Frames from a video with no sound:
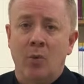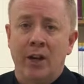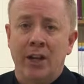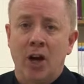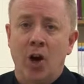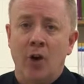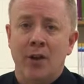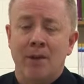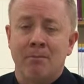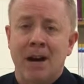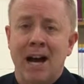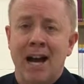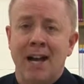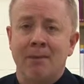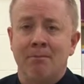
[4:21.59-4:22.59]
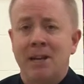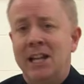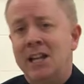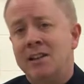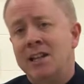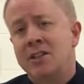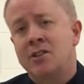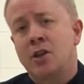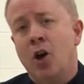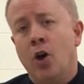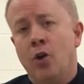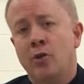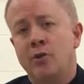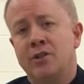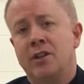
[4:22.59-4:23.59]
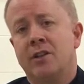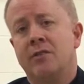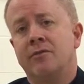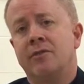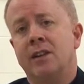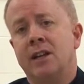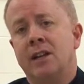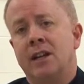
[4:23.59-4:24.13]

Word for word: We know that by meeting these goals of